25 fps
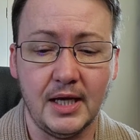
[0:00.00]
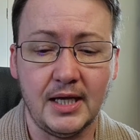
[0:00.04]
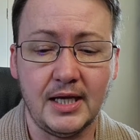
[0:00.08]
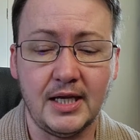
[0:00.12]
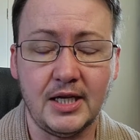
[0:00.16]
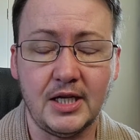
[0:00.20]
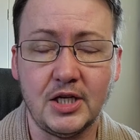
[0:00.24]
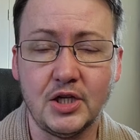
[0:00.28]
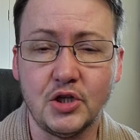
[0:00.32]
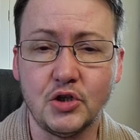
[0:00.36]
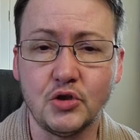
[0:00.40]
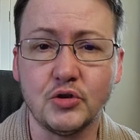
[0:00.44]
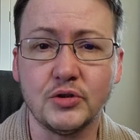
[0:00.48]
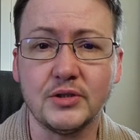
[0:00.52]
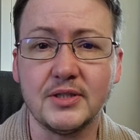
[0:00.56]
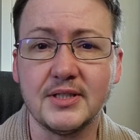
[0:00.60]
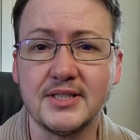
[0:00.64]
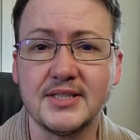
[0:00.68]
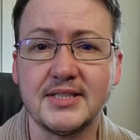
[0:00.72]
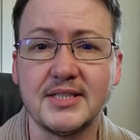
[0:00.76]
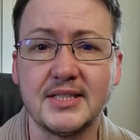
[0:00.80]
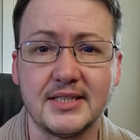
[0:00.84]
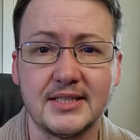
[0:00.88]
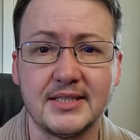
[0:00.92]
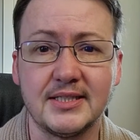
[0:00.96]
he, he couldn't
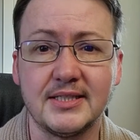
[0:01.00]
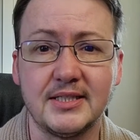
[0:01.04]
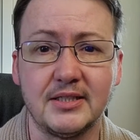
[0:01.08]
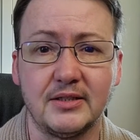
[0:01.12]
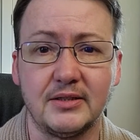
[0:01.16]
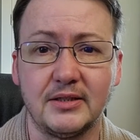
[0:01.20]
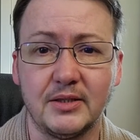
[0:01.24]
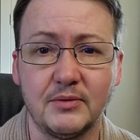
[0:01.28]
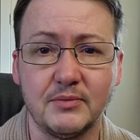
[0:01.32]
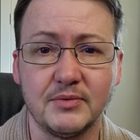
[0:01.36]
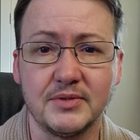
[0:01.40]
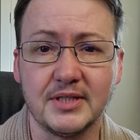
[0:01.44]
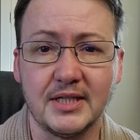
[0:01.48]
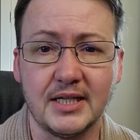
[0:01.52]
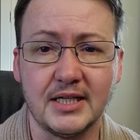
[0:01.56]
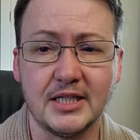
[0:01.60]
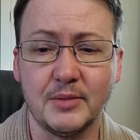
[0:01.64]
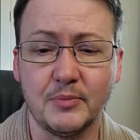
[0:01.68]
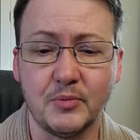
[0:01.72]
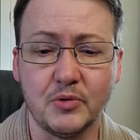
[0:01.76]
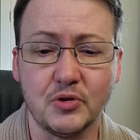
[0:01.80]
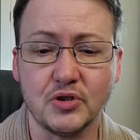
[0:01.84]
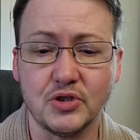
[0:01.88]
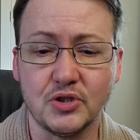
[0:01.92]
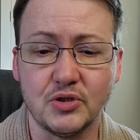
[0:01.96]
sit still. He was the kind
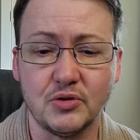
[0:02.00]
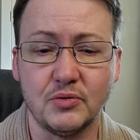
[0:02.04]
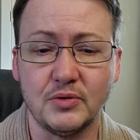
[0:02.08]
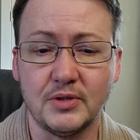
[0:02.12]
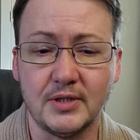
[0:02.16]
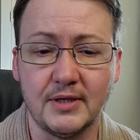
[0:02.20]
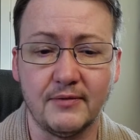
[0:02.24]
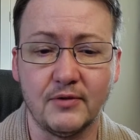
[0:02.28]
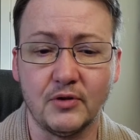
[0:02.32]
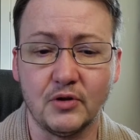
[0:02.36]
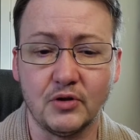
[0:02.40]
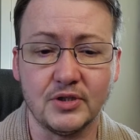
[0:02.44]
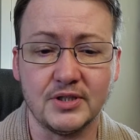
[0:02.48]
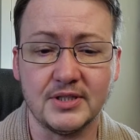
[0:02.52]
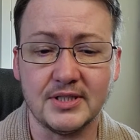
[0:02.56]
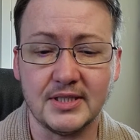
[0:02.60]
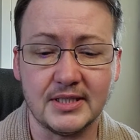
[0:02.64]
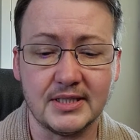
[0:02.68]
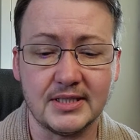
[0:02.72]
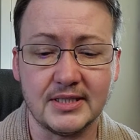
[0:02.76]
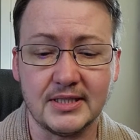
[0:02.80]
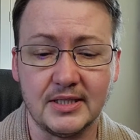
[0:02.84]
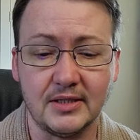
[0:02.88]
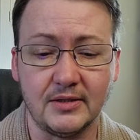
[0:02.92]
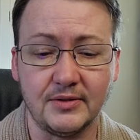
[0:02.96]
of person who never could
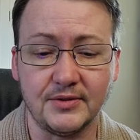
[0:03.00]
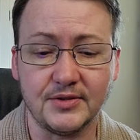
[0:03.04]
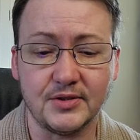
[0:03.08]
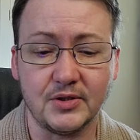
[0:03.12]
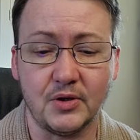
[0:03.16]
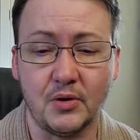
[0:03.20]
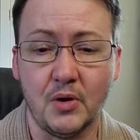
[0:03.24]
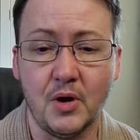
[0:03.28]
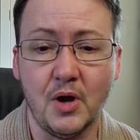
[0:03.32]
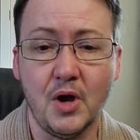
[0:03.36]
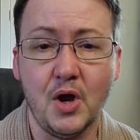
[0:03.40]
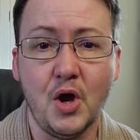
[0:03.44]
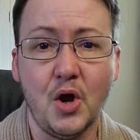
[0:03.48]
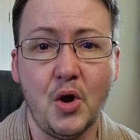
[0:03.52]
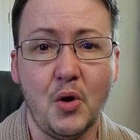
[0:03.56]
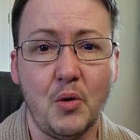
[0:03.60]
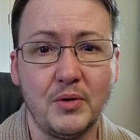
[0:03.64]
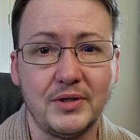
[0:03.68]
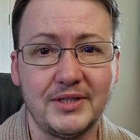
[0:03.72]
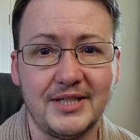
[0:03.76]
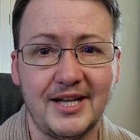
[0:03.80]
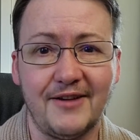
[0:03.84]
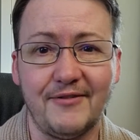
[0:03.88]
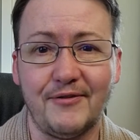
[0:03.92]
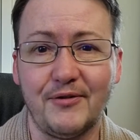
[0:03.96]
sit still, so
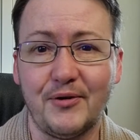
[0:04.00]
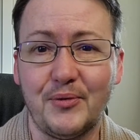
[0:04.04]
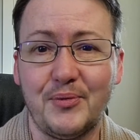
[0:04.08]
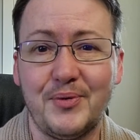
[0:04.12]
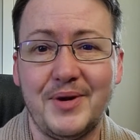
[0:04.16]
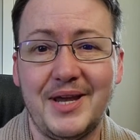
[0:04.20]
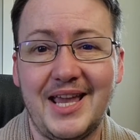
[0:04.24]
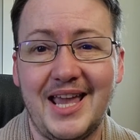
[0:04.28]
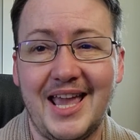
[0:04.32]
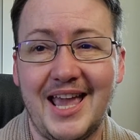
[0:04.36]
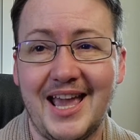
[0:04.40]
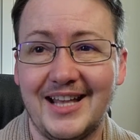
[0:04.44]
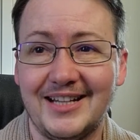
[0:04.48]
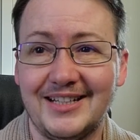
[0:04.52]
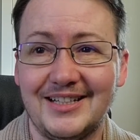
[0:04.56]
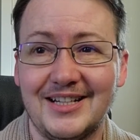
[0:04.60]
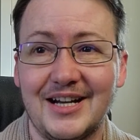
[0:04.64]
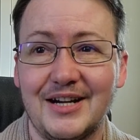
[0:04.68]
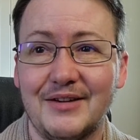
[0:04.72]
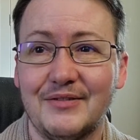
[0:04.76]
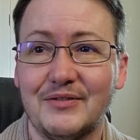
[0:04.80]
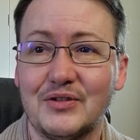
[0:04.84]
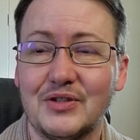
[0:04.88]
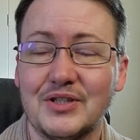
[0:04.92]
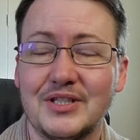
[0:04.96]
whenever we had
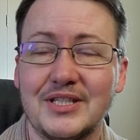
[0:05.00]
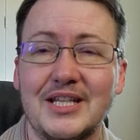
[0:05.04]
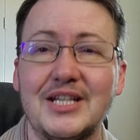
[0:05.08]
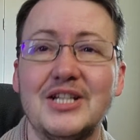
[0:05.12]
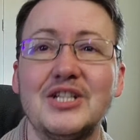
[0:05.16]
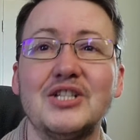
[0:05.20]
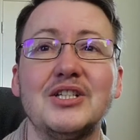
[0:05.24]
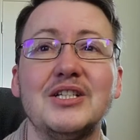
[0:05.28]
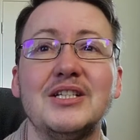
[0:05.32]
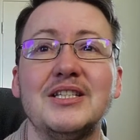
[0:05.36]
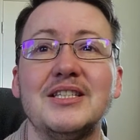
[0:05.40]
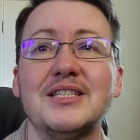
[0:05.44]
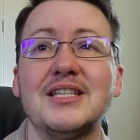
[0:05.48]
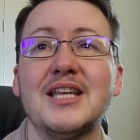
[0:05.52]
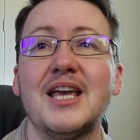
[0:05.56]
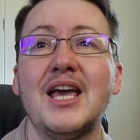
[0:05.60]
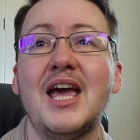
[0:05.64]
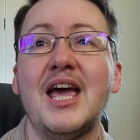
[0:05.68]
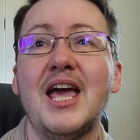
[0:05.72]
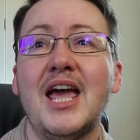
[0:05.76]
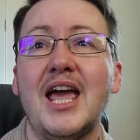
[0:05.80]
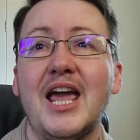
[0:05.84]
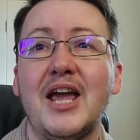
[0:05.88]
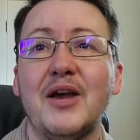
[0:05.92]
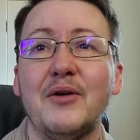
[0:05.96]
conversations,
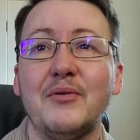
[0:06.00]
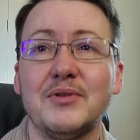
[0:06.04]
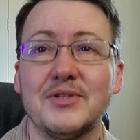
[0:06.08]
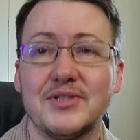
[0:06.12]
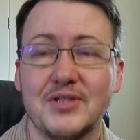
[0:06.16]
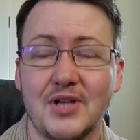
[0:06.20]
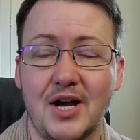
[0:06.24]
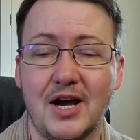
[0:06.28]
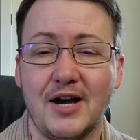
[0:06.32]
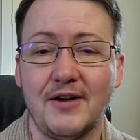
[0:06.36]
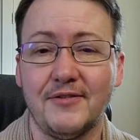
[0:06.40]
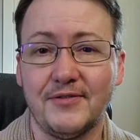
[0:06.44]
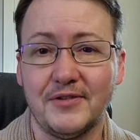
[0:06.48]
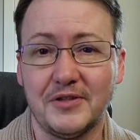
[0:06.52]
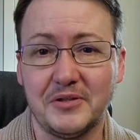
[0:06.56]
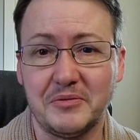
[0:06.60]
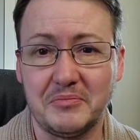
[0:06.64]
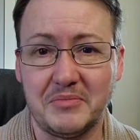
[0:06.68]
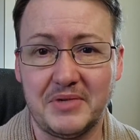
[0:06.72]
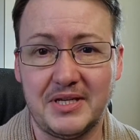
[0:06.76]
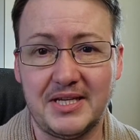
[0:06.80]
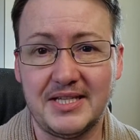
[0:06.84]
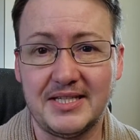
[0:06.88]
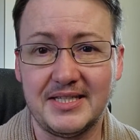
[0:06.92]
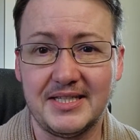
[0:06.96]
it was often
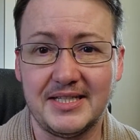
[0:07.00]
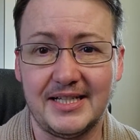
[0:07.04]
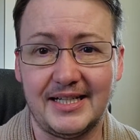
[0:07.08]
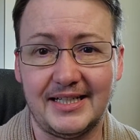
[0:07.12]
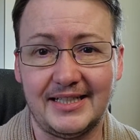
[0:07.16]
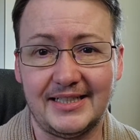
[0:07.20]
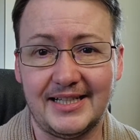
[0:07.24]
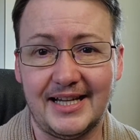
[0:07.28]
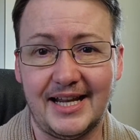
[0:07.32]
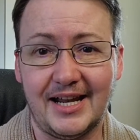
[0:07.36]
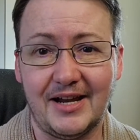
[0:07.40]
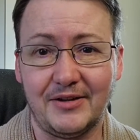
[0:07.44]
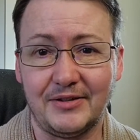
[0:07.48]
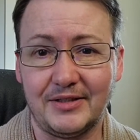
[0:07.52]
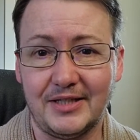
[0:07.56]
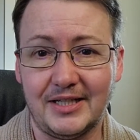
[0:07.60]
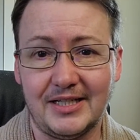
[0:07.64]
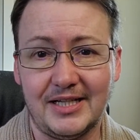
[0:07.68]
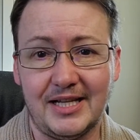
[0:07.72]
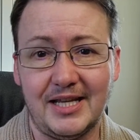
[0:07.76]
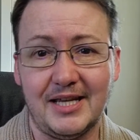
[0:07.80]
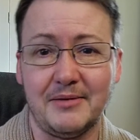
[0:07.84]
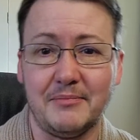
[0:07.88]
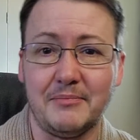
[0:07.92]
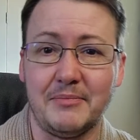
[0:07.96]
me sitting down
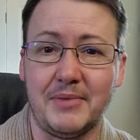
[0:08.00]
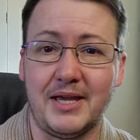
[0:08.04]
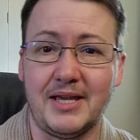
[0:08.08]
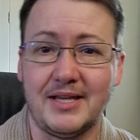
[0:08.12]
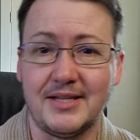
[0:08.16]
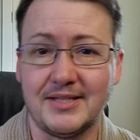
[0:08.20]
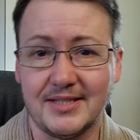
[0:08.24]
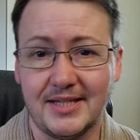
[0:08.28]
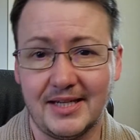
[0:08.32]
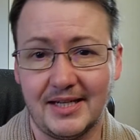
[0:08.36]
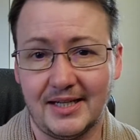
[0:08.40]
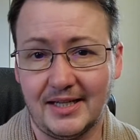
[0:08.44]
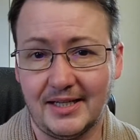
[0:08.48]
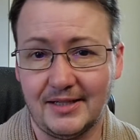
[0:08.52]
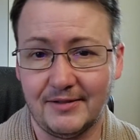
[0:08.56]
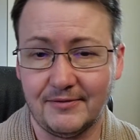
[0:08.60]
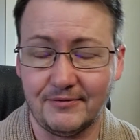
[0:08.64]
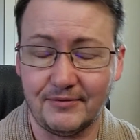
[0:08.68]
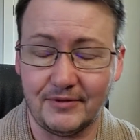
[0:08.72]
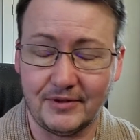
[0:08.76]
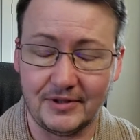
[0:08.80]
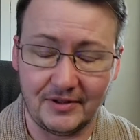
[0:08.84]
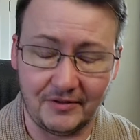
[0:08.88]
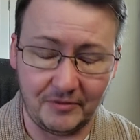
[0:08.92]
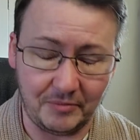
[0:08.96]
and him pacing in
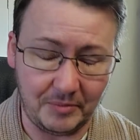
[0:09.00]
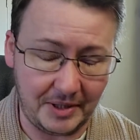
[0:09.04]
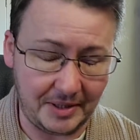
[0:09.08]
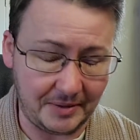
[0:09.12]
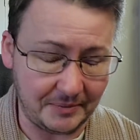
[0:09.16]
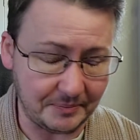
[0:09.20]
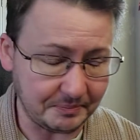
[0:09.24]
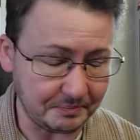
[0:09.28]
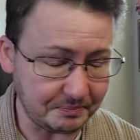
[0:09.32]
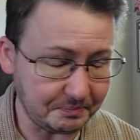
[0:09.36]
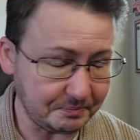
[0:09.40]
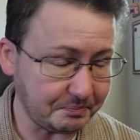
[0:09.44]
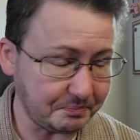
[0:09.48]
front of me,